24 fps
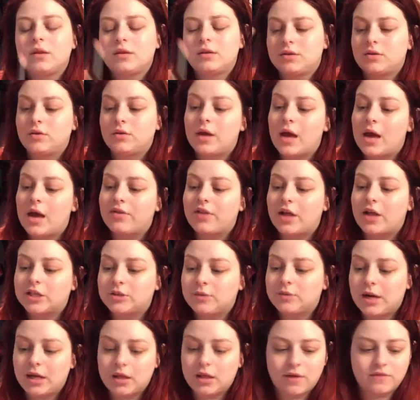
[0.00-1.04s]
So yeah,
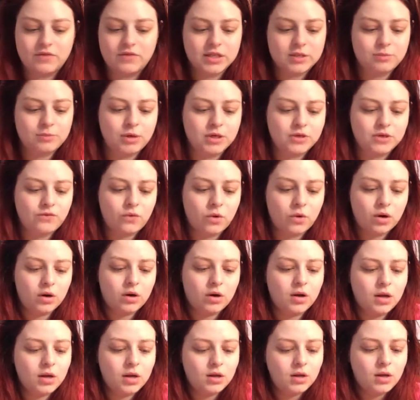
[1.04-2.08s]
that's what I love this brush for.